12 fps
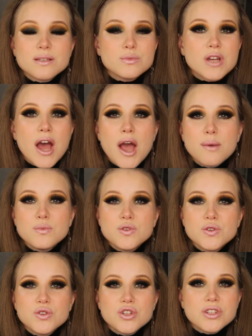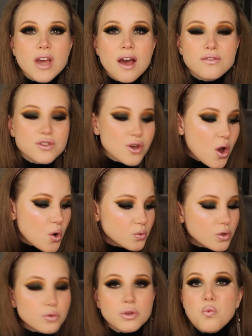sometimes you just have to
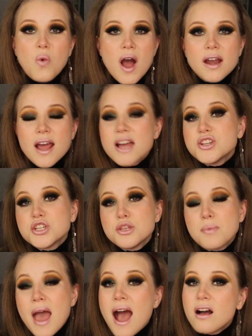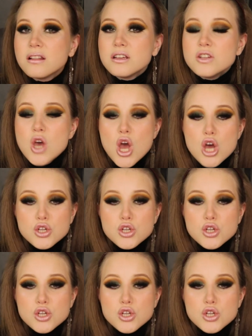own only one eyeshadow palette